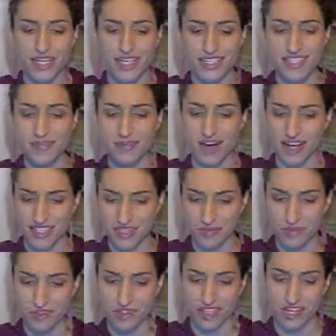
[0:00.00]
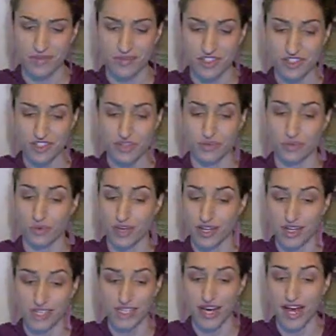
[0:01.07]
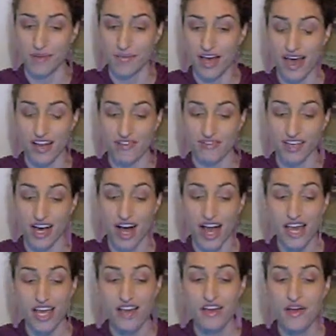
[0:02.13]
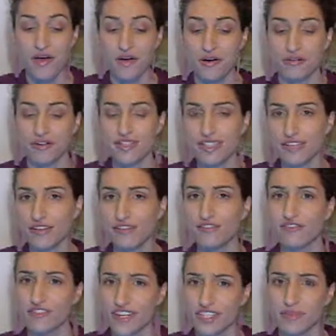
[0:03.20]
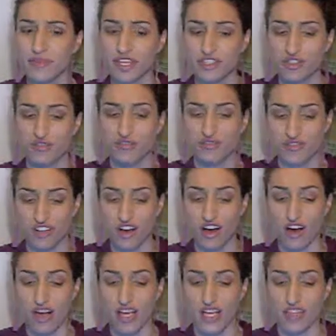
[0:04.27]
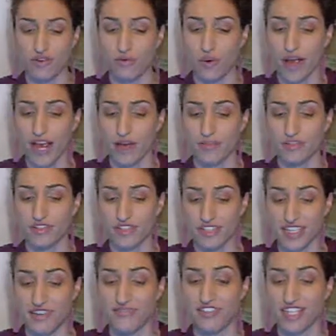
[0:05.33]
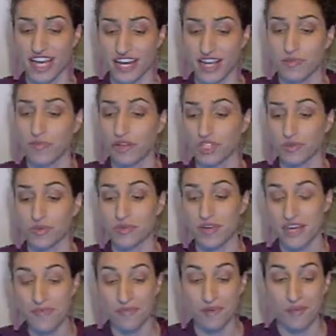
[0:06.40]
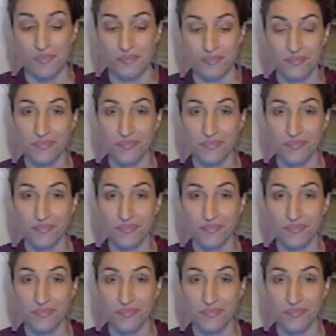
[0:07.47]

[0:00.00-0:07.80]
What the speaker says: Is it possible that I'm just a one-at-a-time kind of guy, or is there a fundamental flaw in the way I perceive dating multiple people?